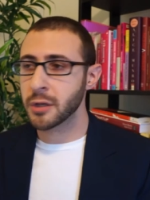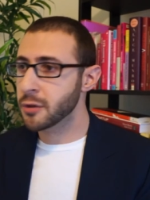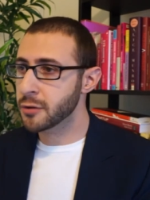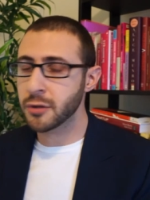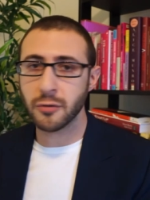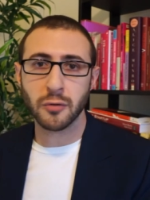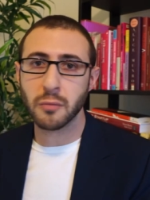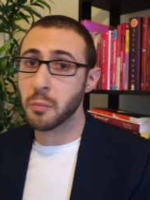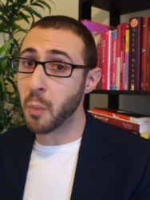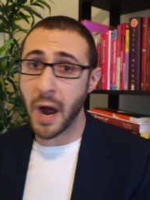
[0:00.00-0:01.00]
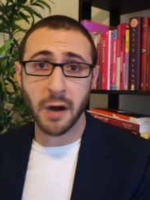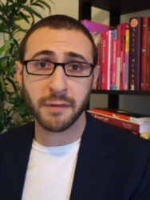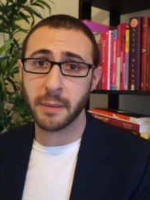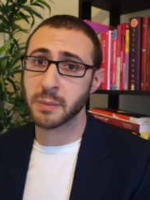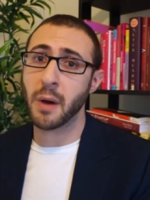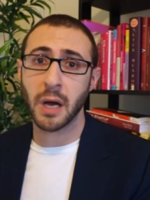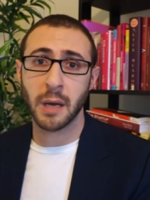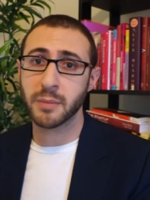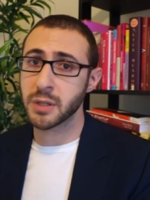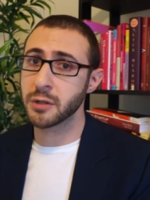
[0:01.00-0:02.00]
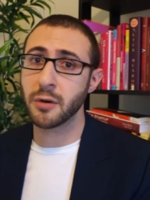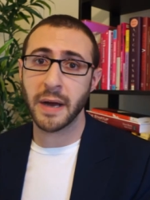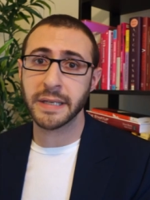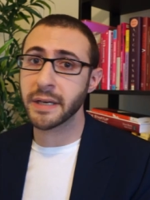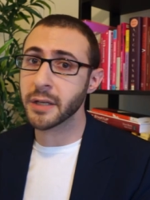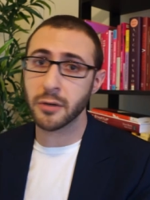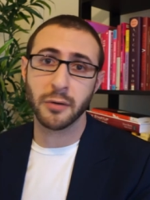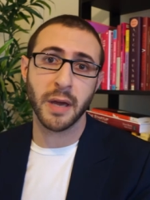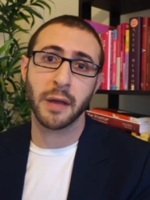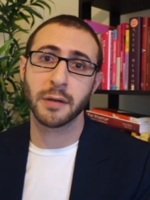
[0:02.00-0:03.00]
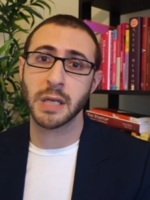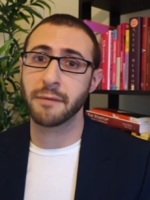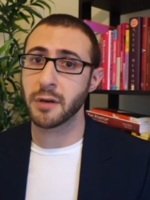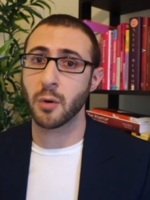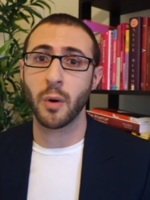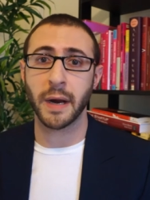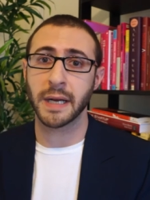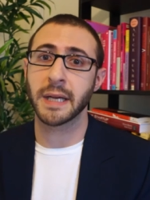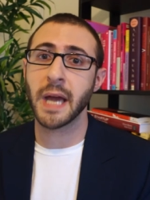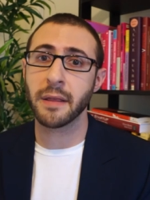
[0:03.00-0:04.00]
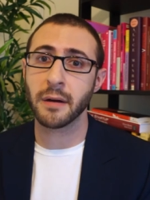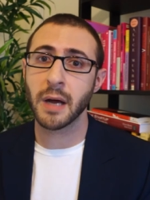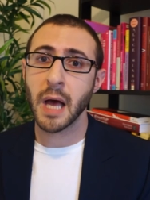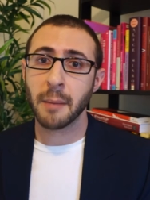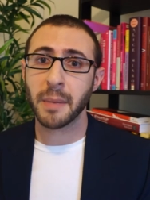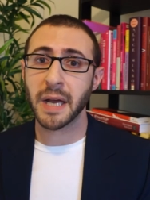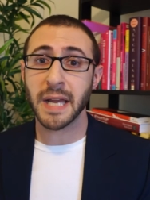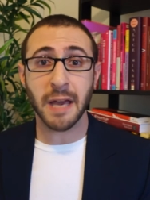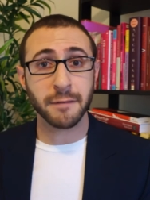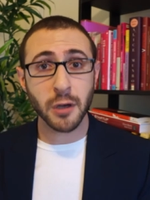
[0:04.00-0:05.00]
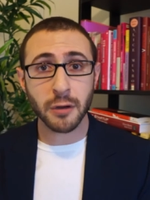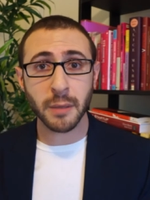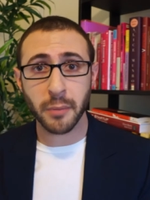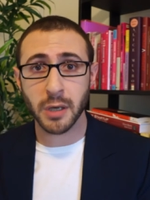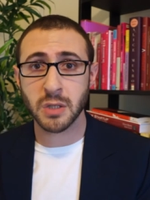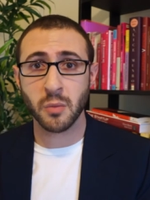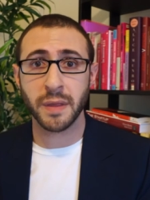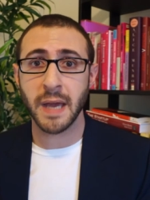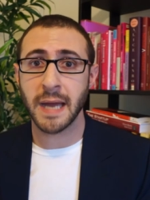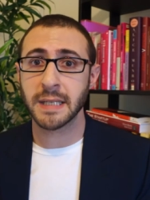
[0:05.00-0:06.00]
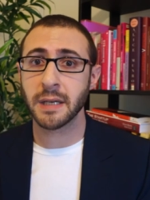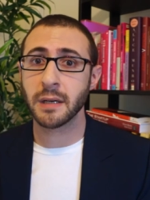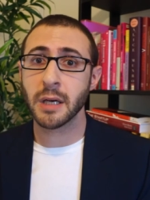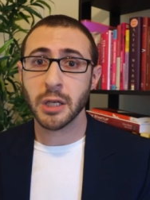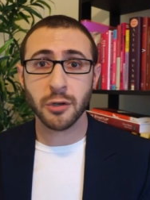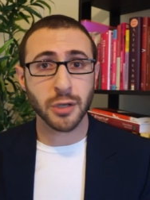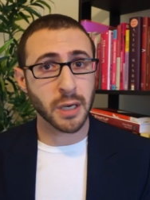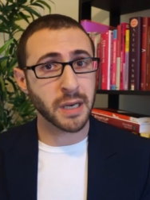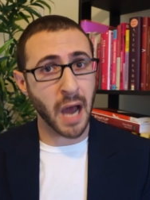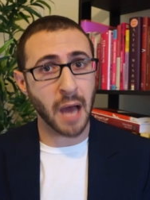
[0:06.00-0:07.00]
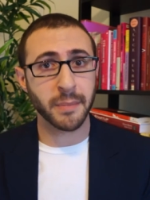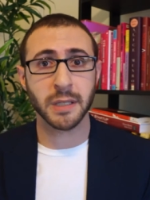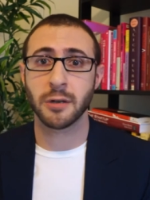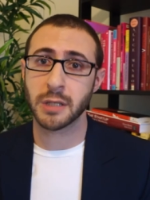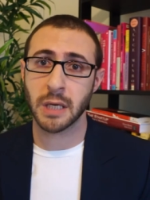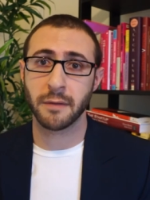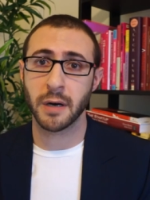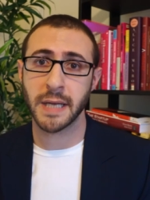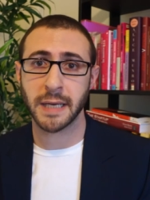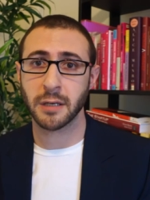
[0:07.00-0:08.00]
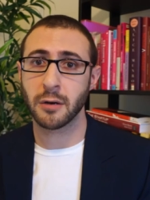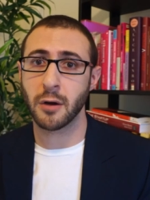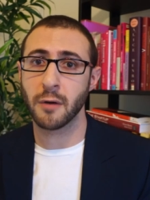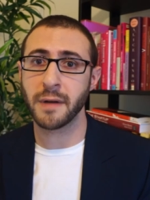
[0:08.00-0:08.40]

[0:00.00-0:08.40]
you do wireframes, mockups, you do idea, you do the other stuff, and you're working together. But if you're the person with the idea, you should not be searching for a technical co